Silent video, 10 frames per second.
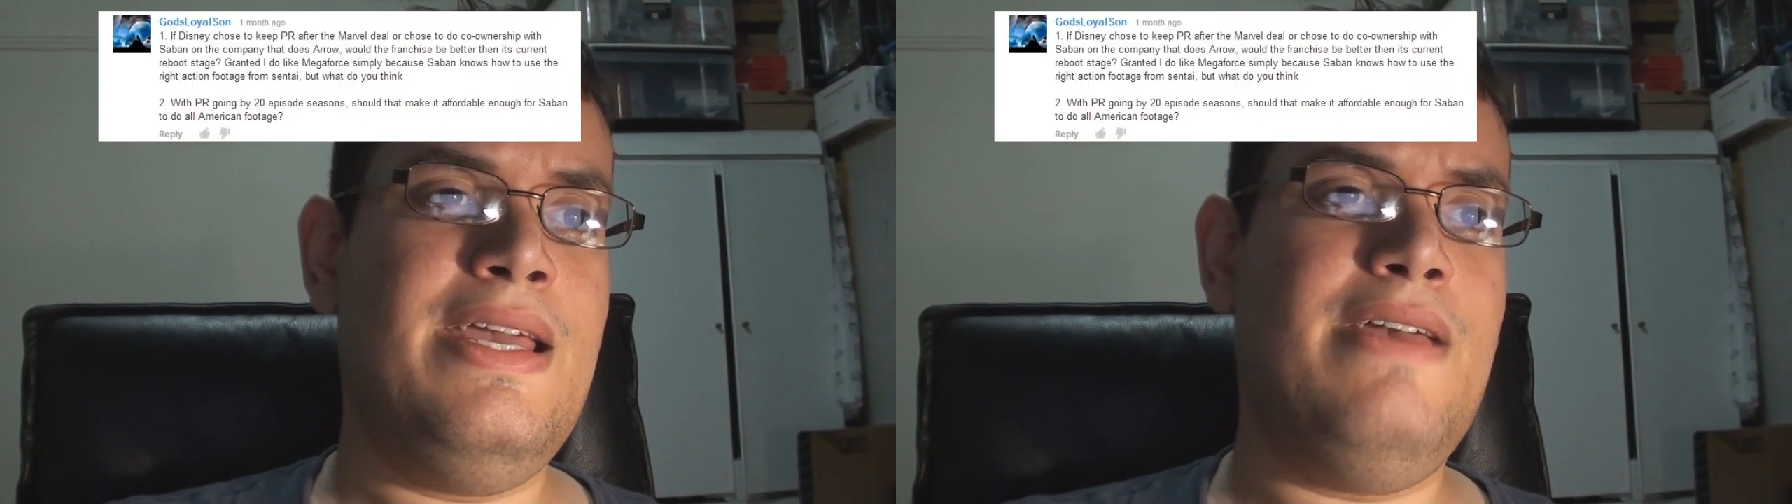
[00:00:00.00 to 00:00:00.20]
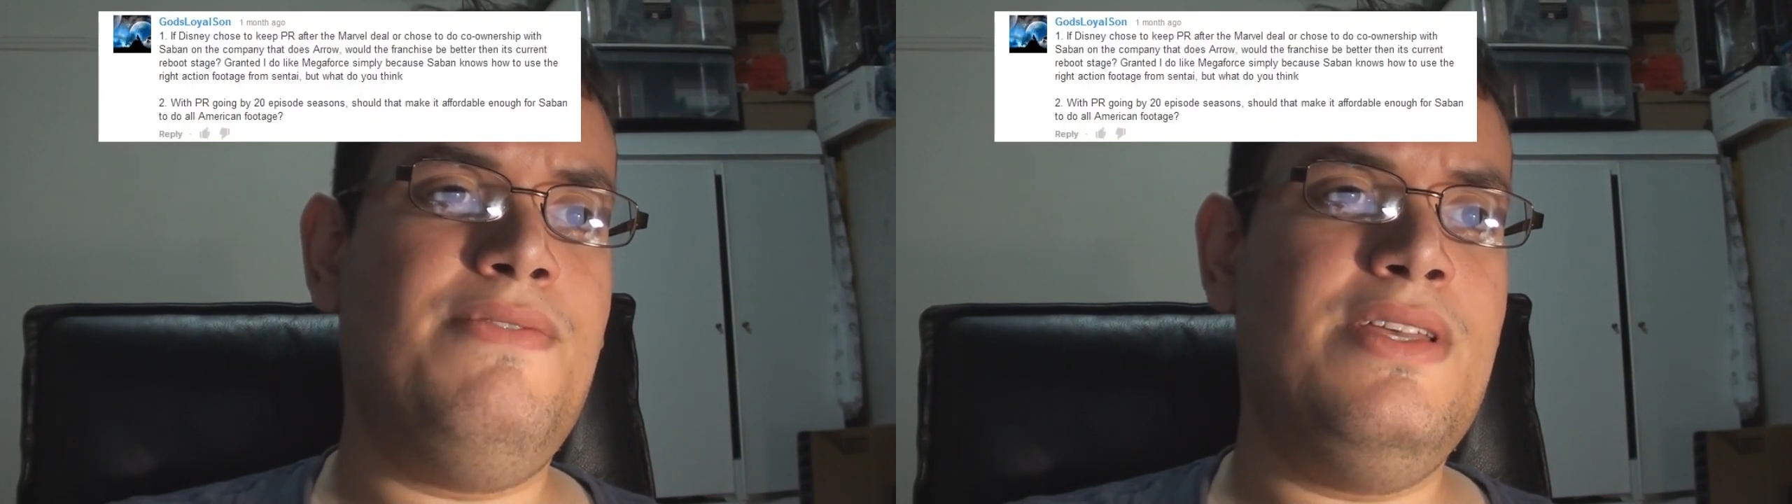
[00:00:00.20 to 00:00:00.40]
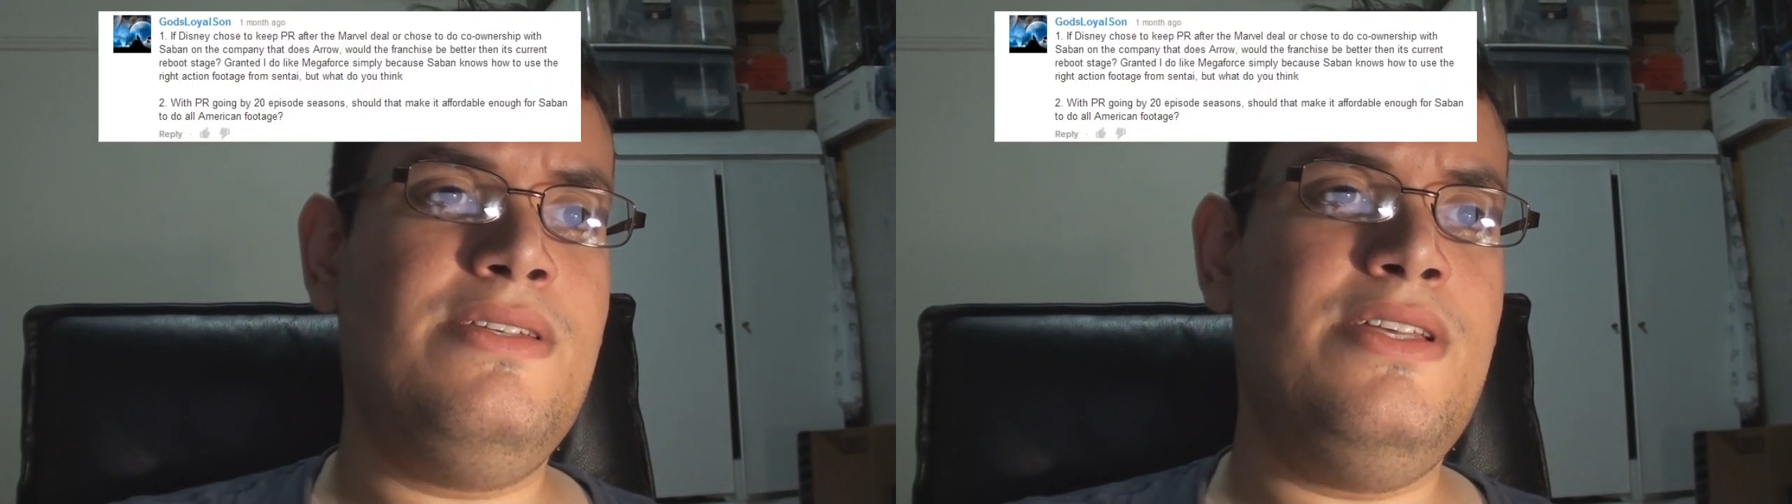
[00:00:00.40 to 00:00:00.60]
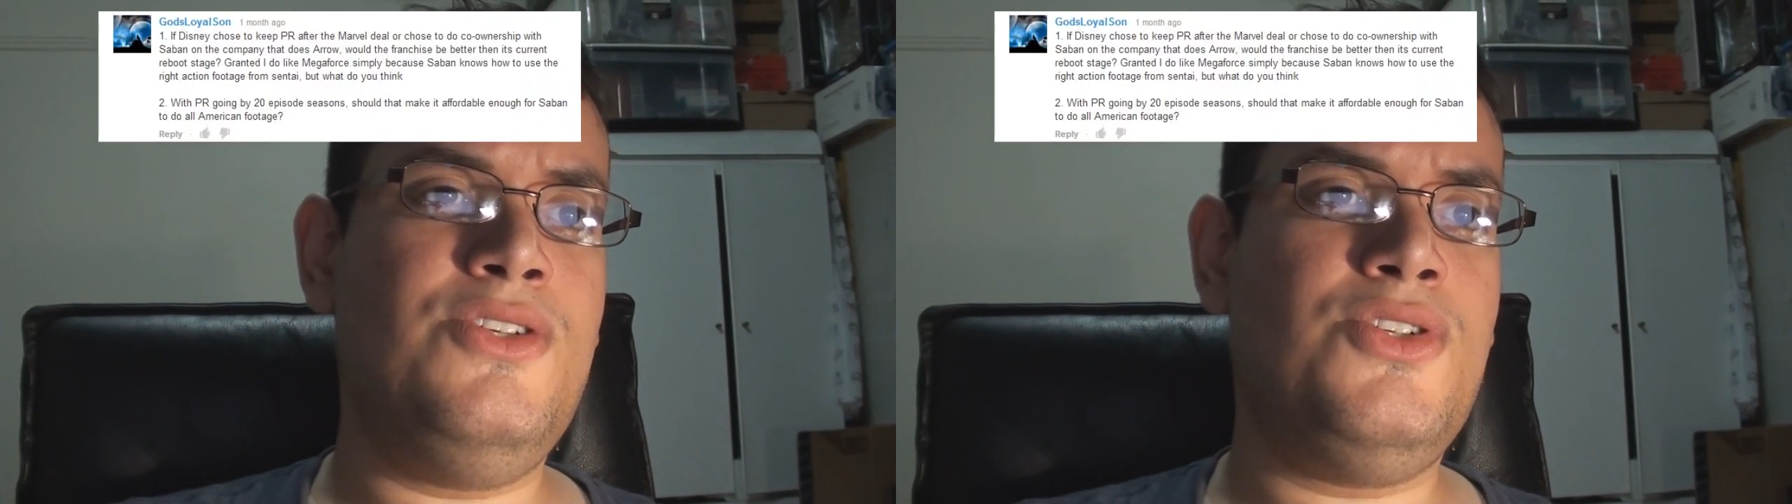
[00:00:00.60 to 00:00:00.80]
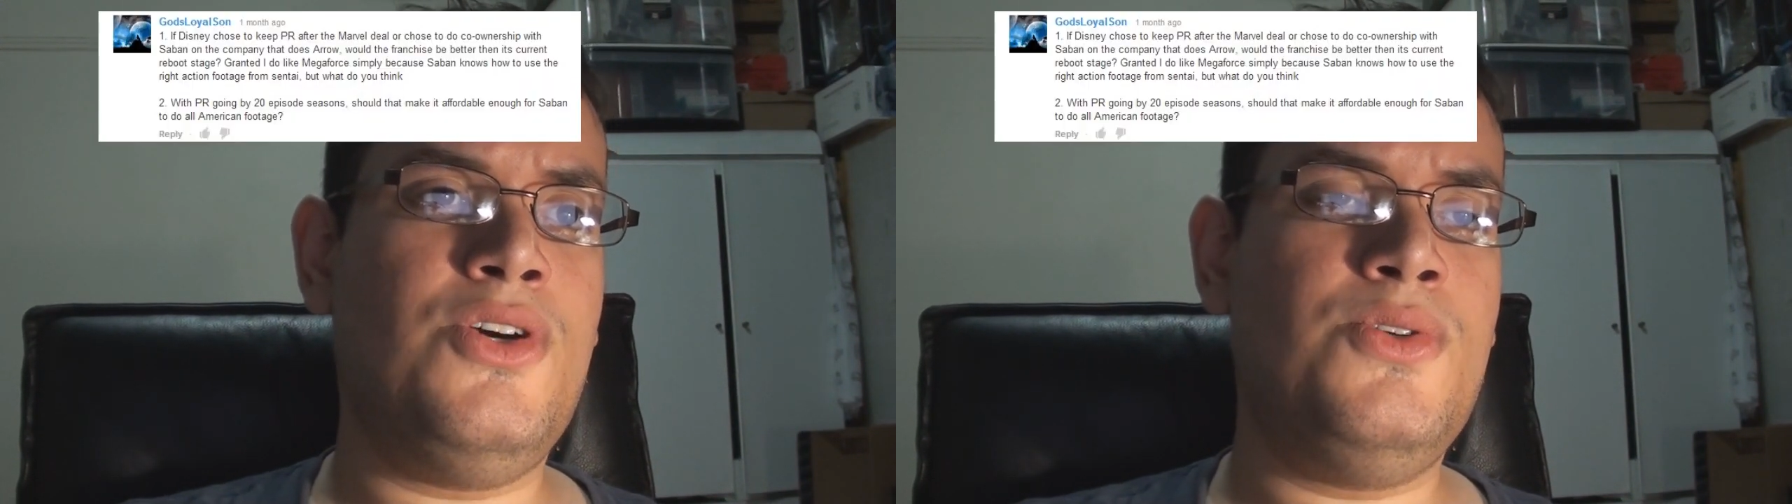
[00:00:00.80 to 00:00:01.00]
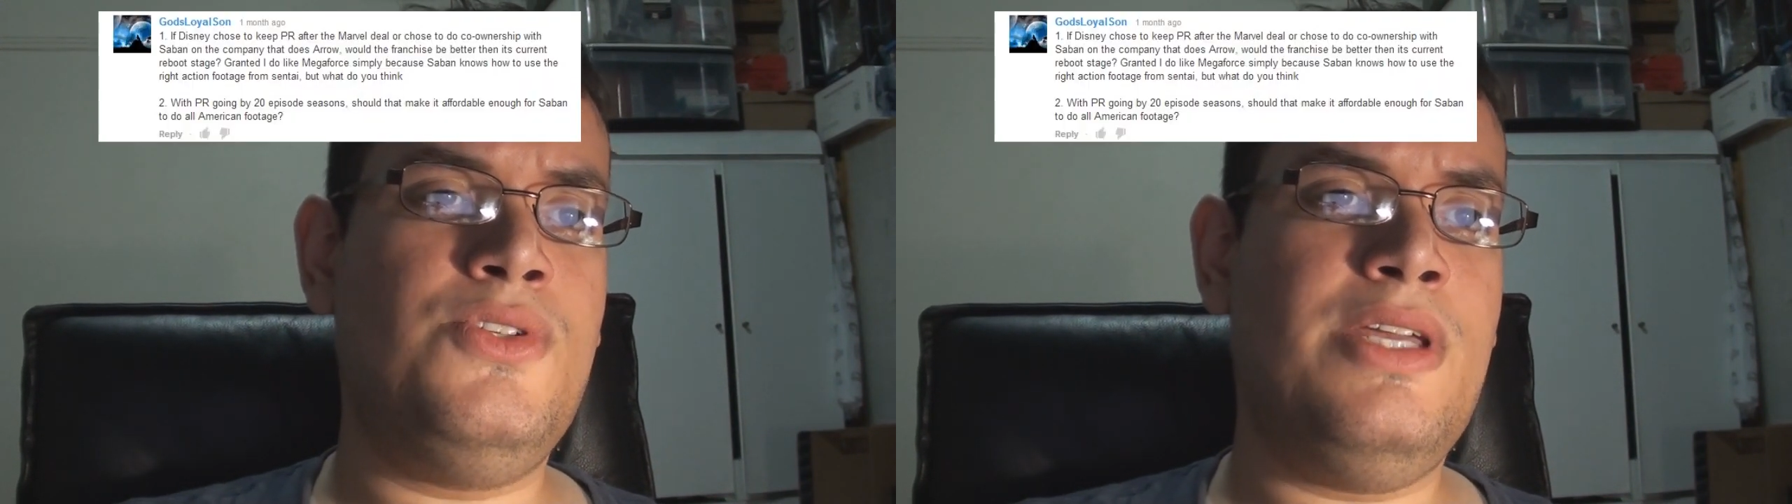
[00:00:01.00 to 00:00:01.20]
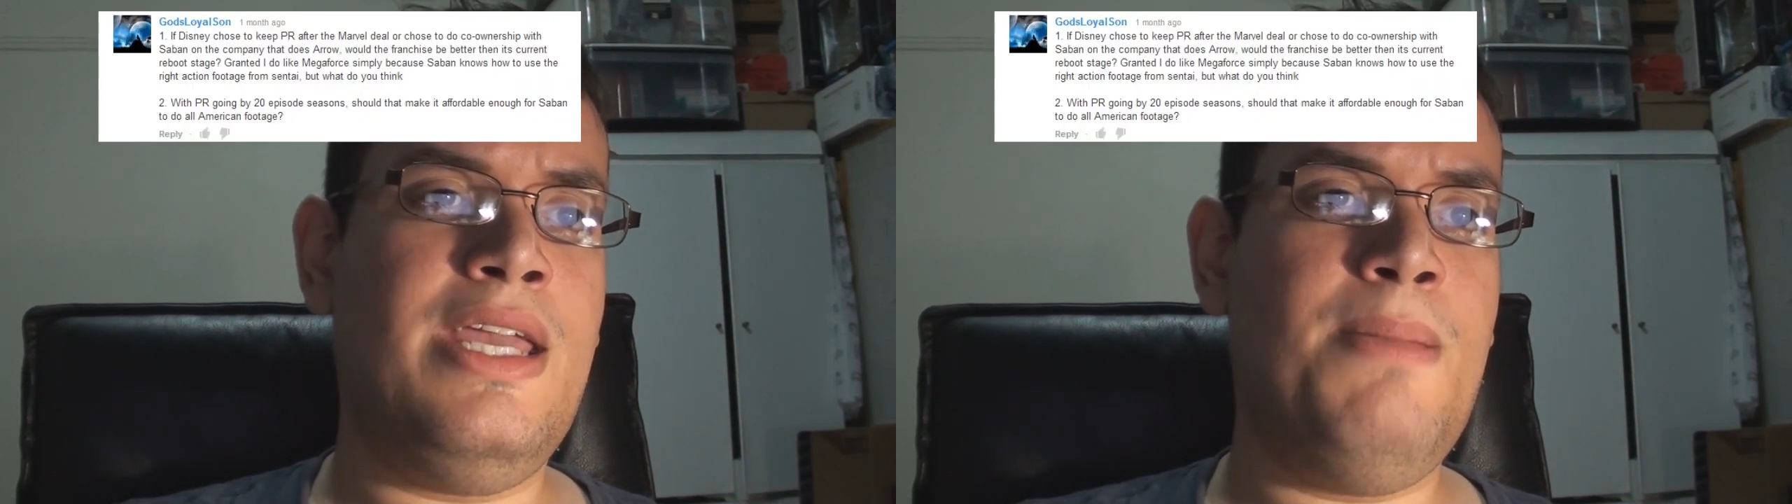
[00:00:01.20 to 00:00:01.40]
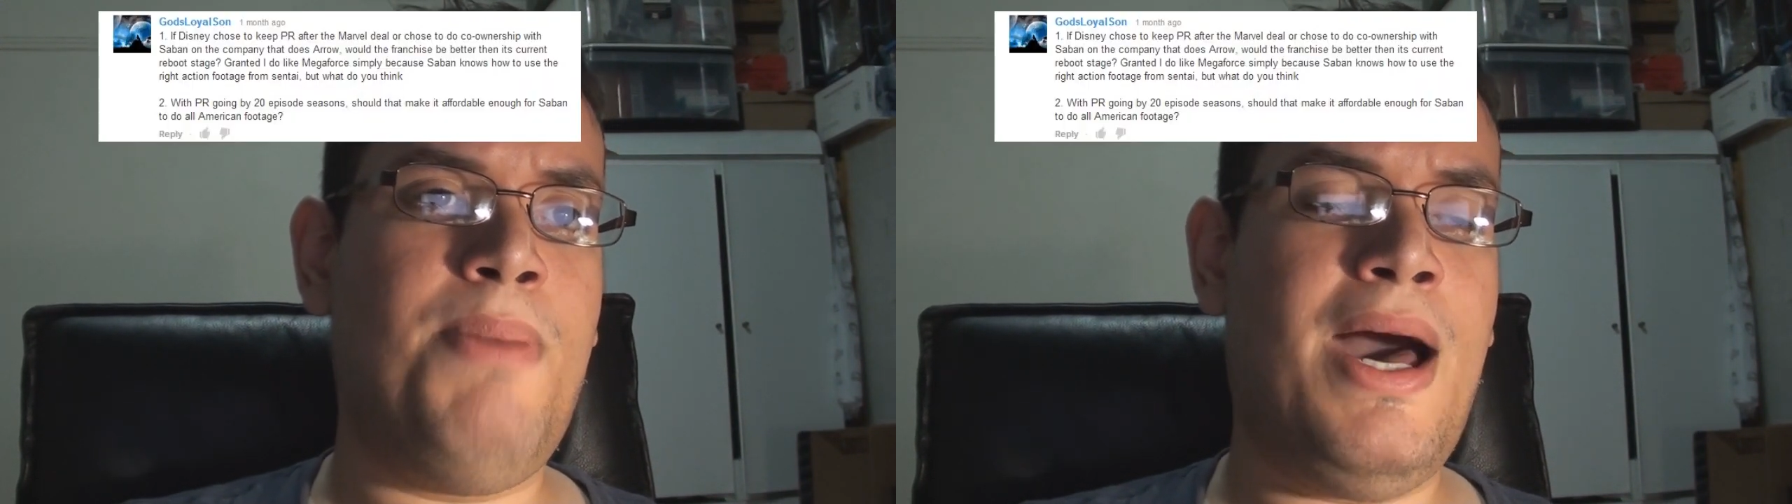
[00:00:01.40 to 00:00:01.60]
if Disney chose to
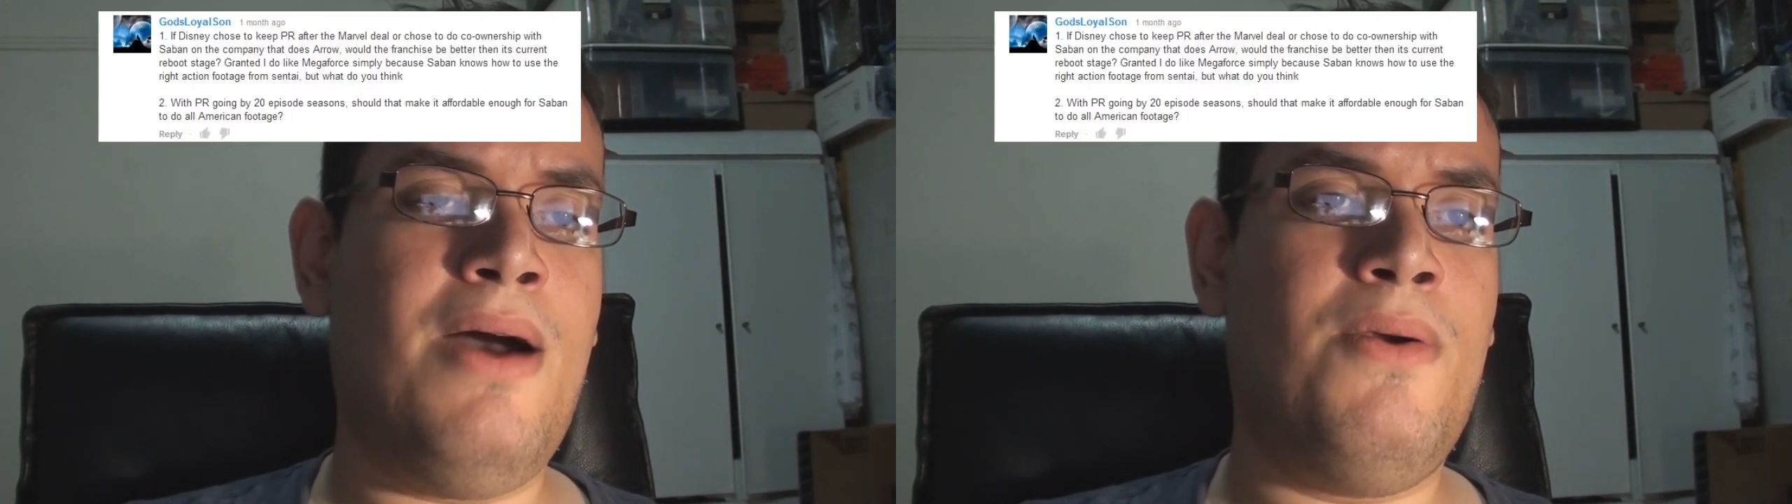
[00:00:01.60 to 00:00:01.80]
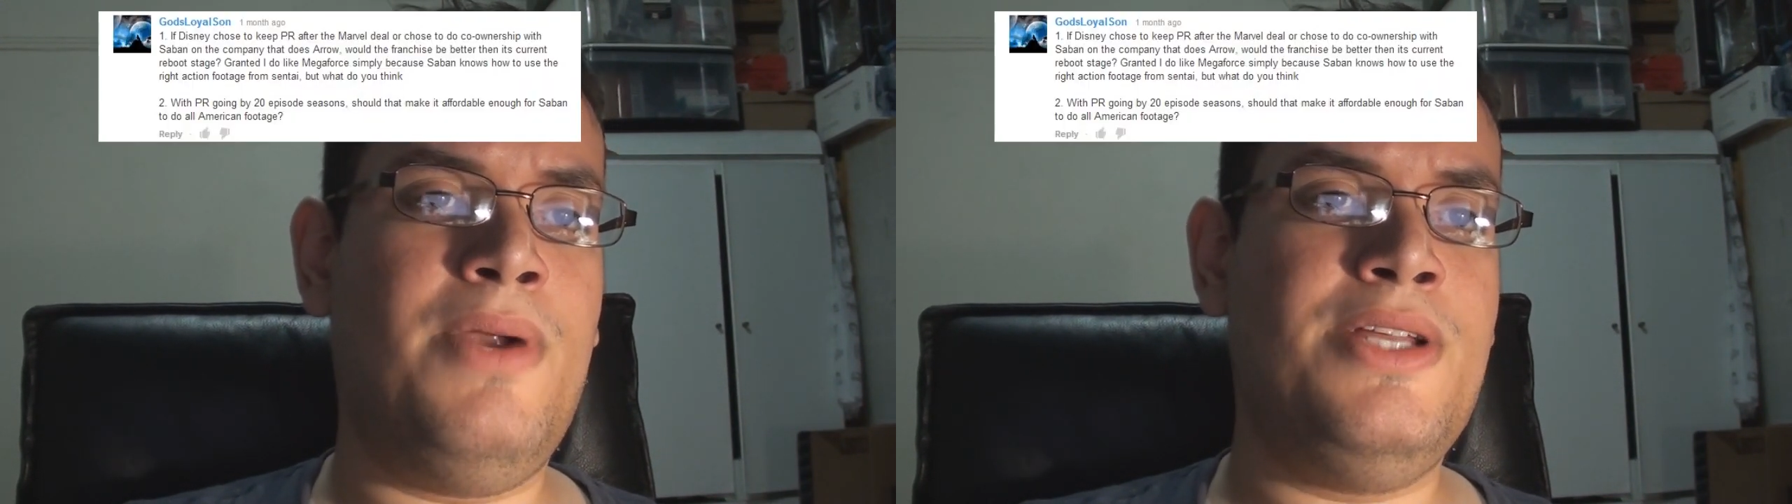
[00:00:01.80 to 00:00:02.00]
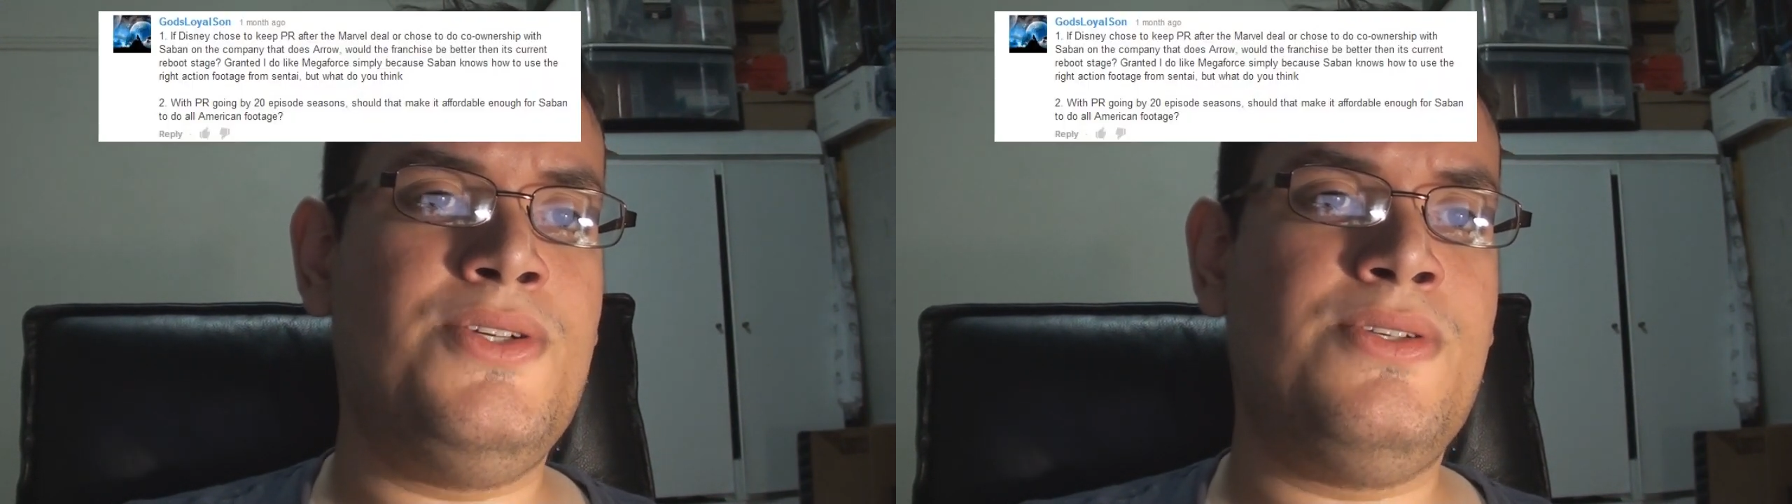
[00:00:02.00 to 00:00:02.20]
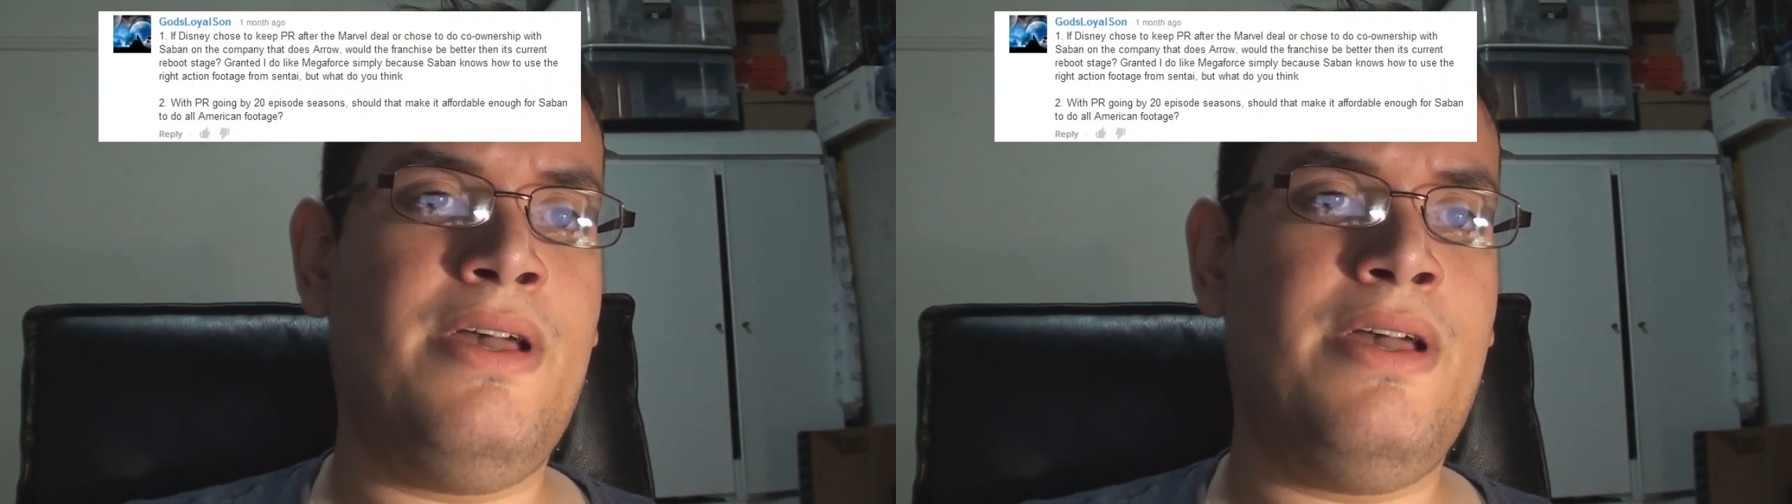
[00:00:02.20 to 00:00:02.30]
keep Power Rangers